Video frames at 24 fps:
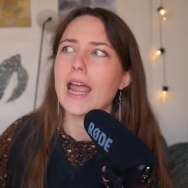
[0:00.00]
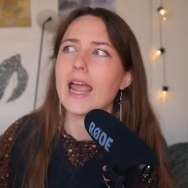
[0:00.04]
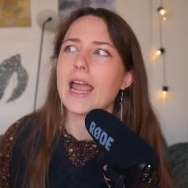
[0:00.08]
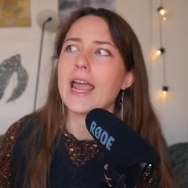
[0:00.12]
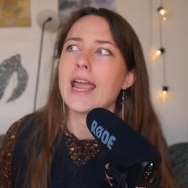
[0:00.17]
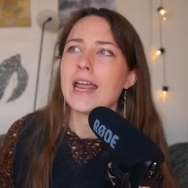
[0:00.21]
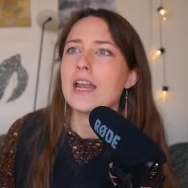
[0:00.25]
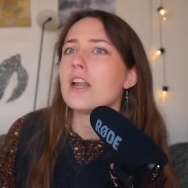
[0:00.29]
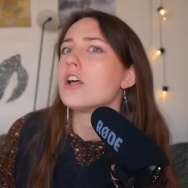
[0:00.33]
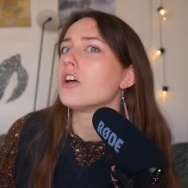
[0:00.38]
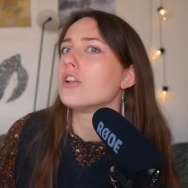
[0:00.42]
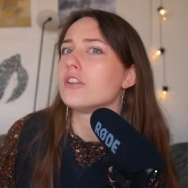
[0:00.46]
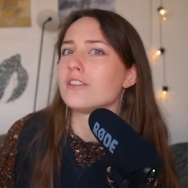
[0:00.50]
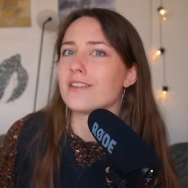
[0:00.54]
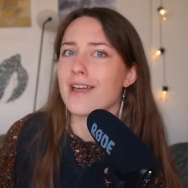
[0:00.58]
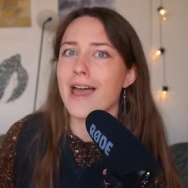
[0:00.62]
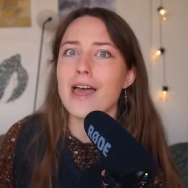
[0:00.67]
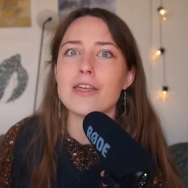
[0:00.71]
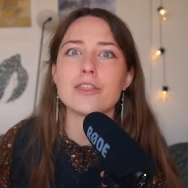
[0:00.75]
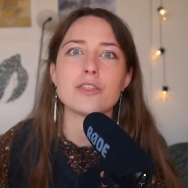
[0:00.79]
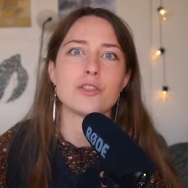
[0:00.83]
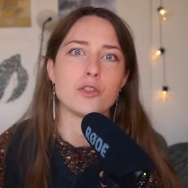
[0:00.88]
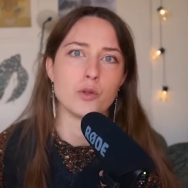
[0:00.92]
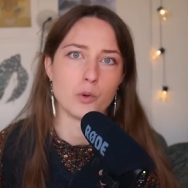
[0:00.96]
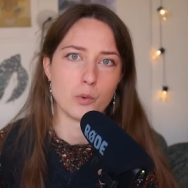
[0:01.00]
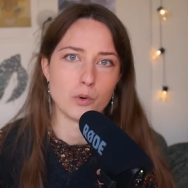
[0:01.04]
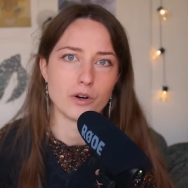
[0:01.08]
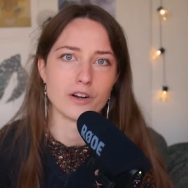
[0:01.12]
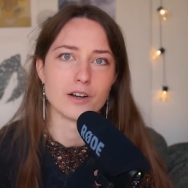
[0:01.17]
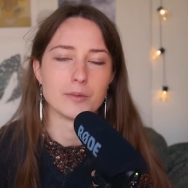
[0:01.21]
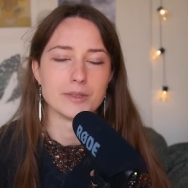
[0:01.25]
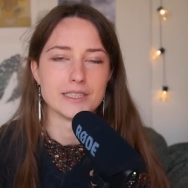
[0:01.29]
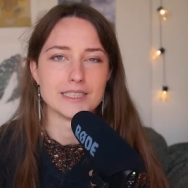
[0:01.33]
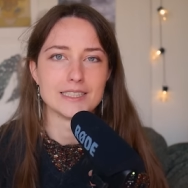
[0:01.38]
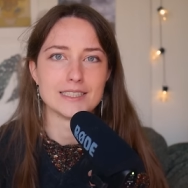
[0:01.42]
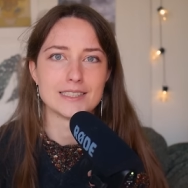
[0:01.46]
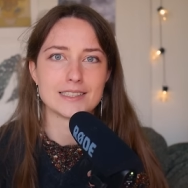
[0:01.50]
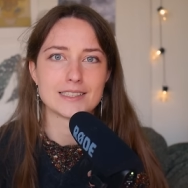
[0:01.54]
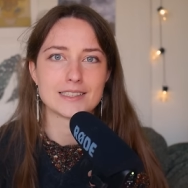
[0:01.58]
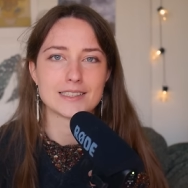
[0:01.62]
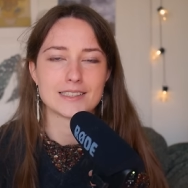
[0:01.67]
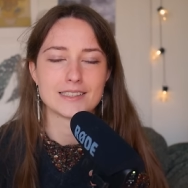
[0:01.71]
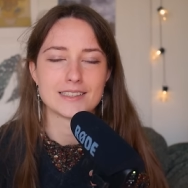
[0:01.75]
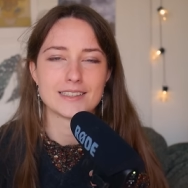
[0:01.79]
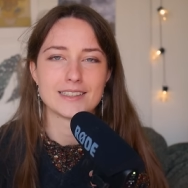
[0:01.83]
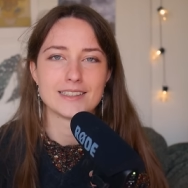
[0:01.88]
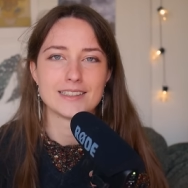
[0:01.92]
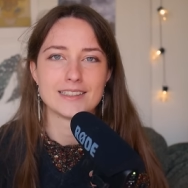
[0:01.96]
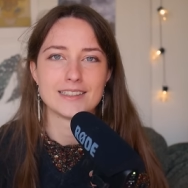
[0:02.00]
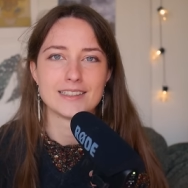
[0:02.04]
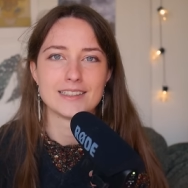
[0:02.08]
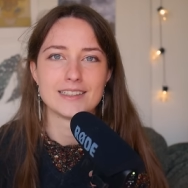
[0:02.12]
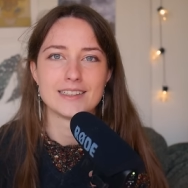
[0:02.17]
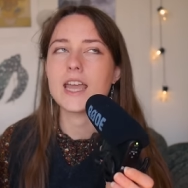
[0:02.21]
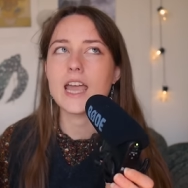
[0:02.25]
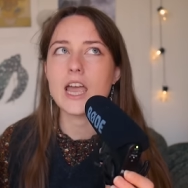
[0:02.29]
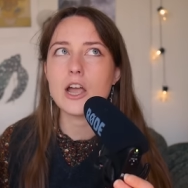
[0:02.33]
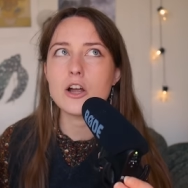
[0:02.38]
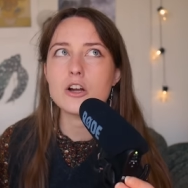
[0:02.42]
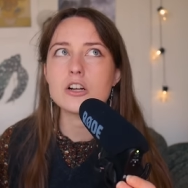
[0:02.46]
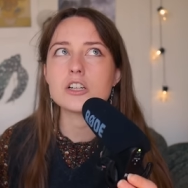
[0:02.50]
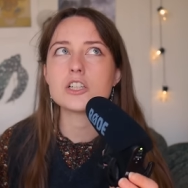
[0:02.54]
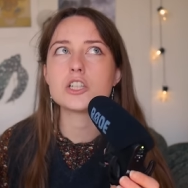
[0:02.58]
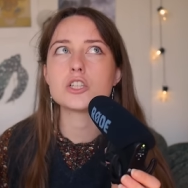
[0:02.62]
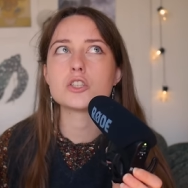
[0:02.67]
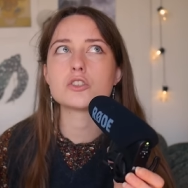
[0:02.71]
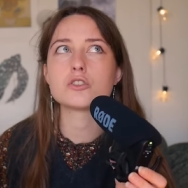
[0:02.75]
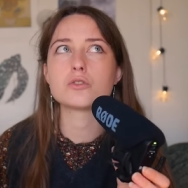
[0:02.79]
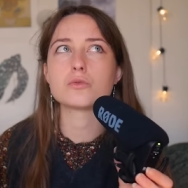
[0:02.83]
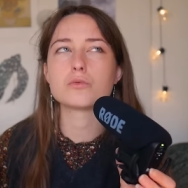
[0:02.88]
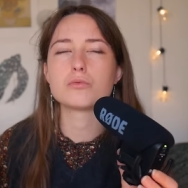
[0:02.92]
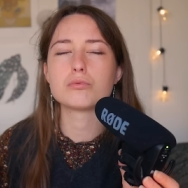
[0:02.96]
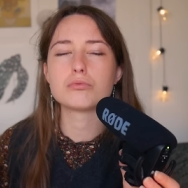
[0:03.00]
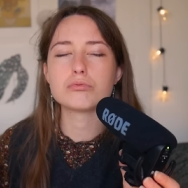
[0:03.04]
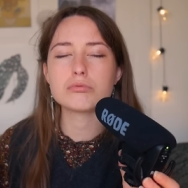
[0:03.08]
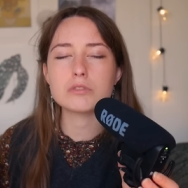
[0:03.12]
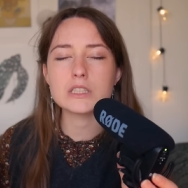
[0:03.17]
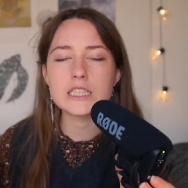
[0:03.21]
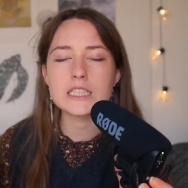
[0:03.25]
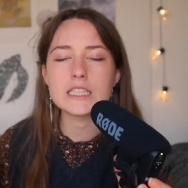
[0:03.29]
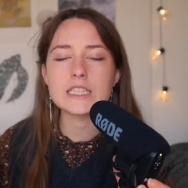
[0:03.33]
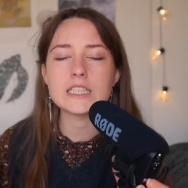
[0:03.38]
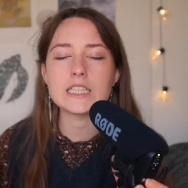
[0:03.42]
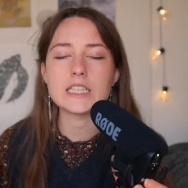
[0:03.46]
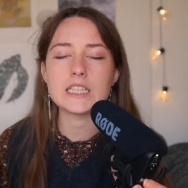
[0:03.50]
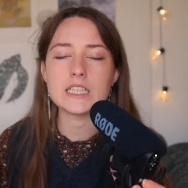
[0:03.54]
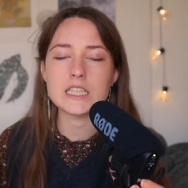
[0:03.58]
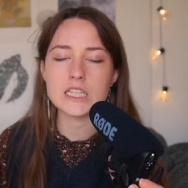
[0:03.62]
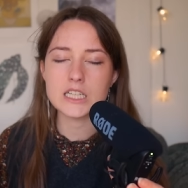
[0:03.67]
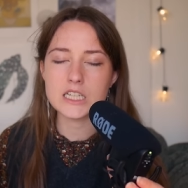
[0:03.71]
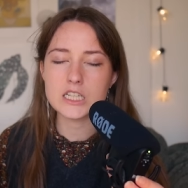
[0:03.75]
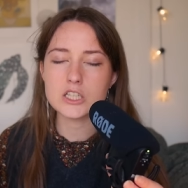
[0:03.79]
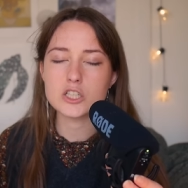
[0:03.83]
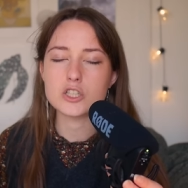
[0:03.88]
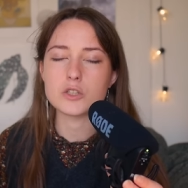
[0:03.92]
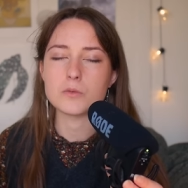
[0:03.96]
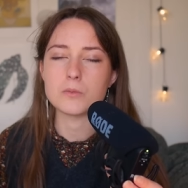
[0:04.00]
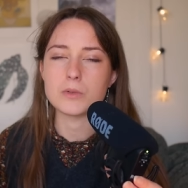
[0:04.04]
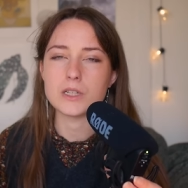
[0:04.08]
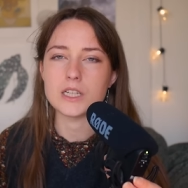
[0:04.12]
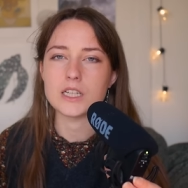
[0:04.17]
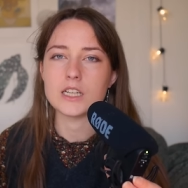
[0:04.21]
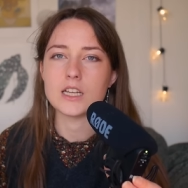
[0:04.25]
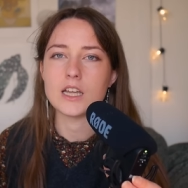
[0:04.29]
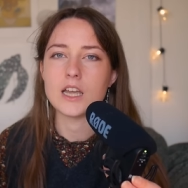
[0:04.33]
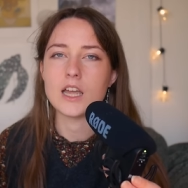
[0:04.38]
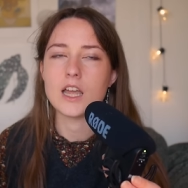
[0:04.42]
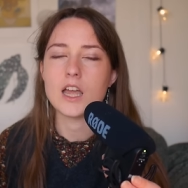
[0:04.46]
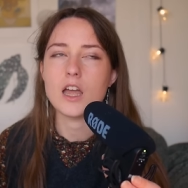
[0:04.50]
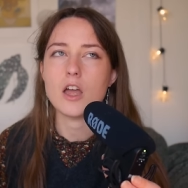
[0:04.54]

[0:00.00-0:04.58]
in a death tournament? Like, characters really need to be